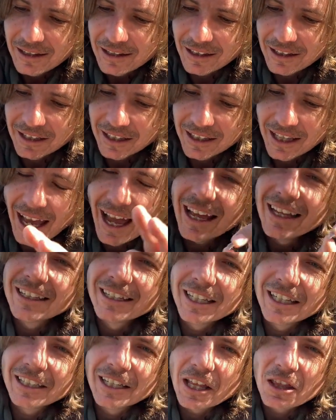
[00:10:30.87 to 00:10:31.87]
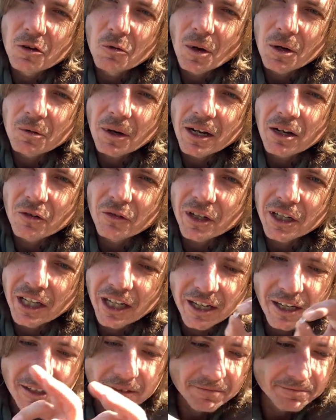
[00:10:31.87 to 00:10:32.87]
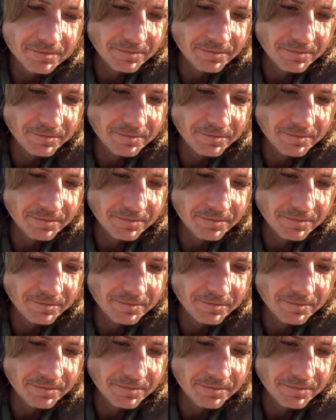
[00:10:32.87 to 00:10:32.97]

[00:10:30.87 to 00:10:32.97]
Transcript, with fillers: Look at that, another one right over here.